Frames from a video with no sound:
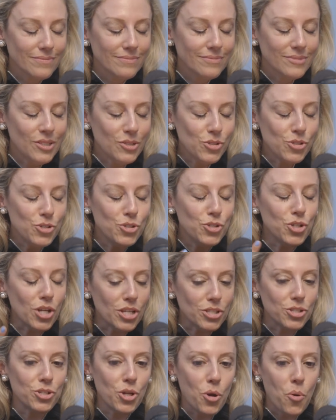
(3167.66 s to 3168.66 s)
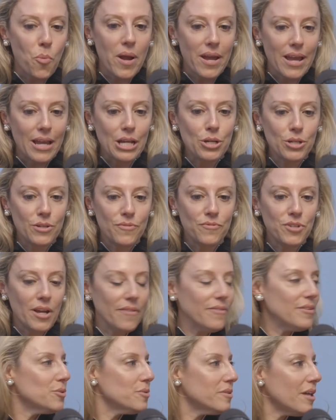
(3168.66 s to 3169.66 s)
there's just no way I could have
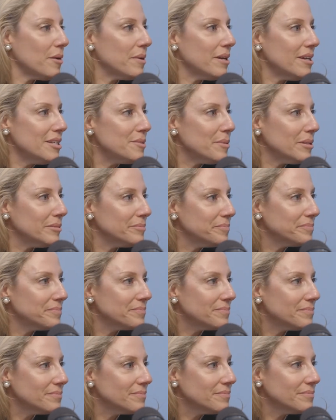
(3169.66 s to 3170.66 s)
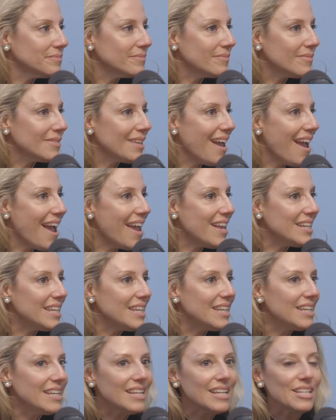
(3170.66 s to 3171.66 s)
done this without my husband. And
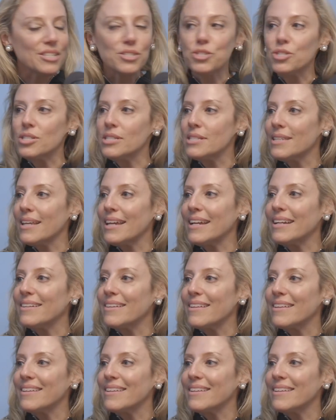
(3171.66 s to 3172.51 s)
he is just him,